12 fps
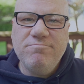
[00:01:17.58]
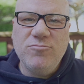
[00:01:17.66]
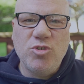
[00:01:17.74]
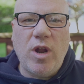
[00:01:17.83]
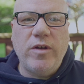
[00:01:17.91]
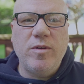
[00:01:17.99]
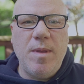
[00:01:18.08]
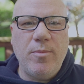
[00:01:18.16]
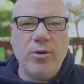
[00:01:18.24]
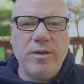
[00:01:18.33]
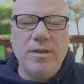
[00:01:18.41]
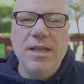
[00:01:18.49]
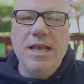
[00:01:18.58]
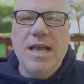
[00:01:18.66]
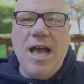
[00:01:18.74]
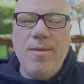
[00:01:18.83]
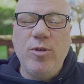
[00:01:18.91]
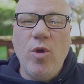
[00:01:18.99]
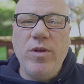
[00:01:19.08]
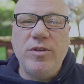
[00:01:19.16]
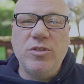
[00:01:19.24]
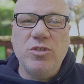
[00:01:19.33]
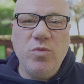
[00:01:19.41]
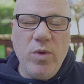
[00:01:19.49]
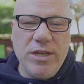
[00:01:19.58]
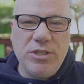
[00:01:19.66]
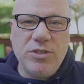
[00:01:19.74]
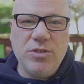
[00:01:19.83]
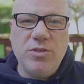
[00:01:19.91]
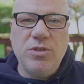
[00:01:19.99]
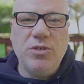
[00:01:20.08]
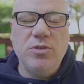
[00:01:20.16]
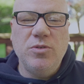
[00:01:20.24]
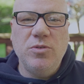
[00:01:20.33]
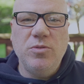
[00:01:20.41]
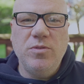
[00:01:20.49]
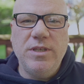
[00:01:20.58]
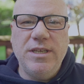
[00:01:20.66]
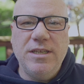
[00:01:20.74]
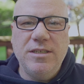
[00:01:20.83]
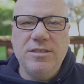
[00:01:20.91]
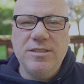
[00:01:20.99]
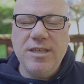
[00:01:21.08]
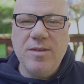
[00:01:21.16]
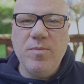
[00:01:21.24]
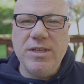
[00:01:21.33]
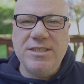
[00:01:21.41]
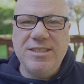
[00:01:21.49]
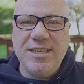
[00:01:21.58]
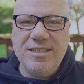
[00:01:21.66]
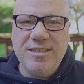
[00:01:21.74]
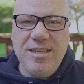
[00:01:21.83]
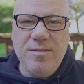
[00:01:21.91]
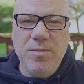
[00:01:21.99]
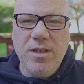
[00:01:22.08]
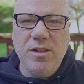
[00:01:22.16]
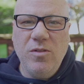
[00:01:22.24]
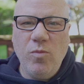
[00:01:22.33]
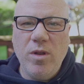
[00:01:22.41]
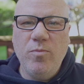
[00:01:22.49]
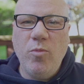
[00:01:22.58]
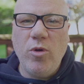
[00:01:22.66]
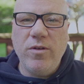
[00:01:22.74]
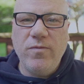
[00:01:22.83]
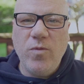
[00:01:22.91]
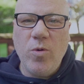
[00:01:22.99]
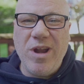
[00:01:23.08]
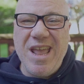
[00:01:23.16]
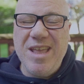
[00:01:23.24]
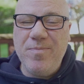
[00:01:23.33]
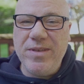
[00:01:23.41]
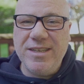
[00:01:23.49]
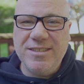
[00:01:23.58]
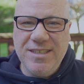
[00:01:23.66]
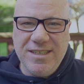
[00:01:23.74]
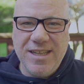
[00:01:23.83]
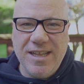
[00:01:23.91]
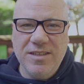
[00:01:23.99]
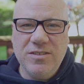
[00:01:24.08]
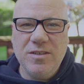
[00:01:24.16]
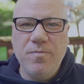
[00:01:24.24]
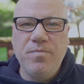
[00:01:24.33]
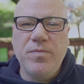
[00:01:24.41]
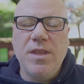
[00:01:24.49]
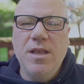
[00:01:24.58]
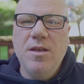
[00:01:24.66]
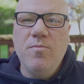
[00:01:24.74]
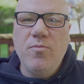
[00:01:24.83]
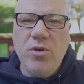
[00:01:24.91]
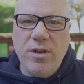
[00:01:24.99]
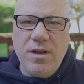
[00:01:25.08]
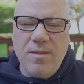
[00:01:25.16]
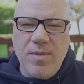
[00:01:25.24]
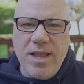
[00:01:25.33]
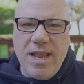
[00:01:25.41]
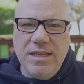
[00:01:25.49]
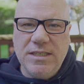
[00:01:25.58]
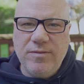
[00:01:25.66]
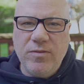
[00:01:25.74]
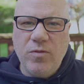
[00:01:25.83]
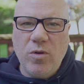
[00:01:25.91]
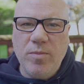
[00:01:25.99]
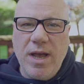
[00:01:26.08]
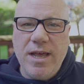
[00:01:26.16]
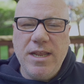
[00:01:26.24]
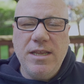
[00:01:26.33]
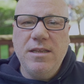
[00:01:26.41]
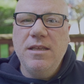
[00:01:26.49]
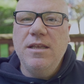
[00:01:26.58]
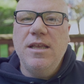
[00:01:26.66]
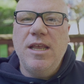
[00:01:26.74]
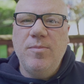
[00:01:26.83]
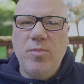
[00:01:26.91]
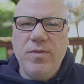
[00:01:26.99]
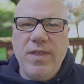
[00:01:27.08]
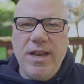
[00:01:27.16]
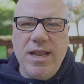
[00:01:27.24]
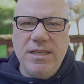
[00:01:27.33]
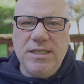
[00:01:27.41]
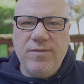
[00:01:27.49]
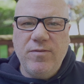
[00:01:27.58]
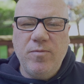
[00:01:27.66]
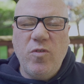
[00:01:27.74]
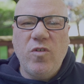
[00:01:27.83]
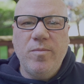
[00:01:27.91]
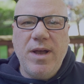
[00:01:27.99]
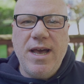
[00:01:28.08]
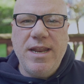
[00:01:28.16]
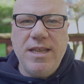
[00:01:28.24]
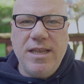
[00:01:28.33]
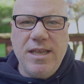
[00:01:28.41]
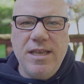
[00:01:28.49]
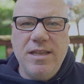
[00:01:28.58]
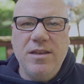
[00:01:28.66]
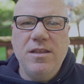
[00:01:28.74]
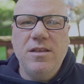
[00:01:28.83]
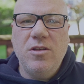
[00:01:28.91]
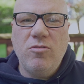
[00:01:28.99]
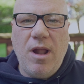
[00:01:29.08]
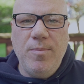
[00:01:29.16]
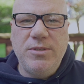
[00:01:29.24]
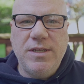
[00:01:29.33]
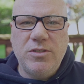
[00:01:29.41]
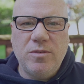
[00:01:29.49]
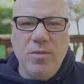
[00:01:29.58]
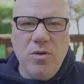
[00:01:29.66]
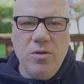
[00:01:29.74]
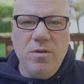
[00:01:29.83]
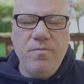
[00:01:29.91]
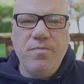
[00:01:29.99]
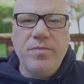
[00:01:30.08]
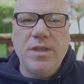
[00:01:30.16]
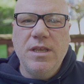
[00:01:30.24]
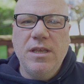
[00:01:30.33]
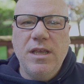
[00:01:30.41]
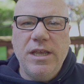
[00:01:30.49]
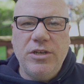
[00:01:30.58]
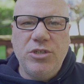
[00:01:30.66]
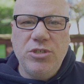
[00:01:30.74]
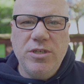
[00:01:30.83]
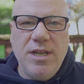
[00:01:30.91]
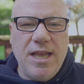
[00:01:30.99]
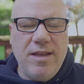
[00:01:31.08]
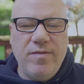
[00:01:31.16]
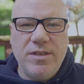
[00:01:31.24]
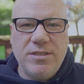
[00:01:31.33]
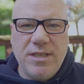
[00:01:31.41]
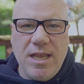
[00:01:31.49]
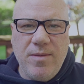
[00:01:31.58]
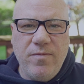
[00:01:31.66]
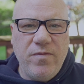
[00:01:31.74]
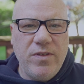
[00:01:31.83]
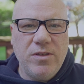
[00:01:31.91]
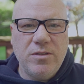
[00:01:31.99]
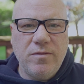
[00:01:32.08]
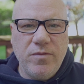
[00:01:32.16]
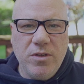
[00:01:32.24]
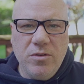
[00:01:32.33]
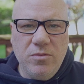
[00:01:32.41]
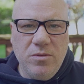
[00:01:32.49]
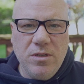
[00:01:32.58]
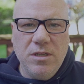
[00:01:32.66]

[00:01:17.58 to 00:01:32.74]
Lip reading: try to remember it. I'm going to switch to the Sigma 16mm 1.4 APS-C lens, put it on my A7 IV body, and put that A7 IV body in crop sensor mode. It should have the same field of view